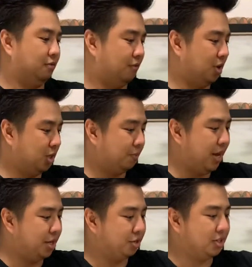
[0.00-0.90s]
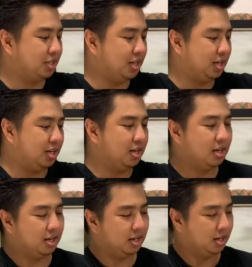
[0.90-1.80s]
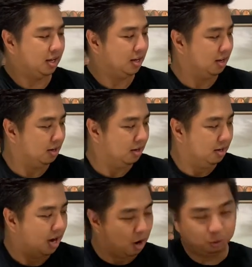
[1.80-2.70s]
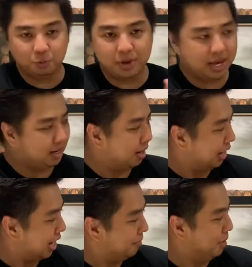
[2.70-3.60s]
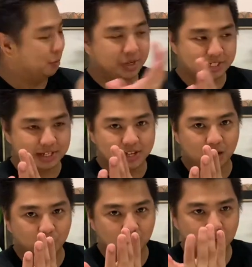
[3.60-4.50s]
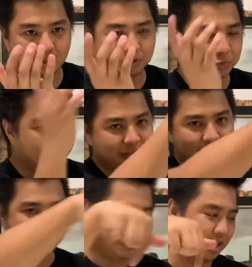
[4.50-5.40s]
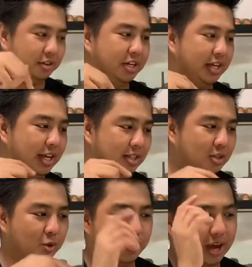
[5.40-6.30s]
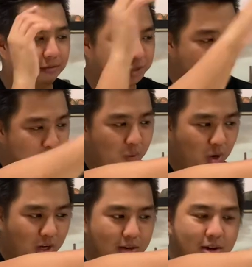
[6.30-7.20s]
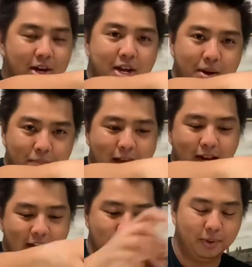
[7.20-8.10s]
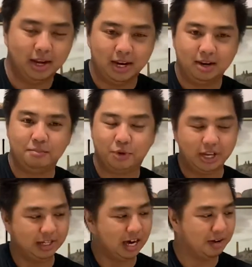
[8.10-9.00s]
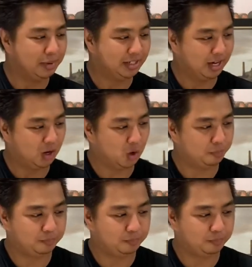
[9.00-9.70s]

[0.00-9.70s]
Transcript: First page, you'll see how to make a caramel whiskey sour with these ingredients. So we have Johnnie Walker Black Label, Monin Caramel syrup.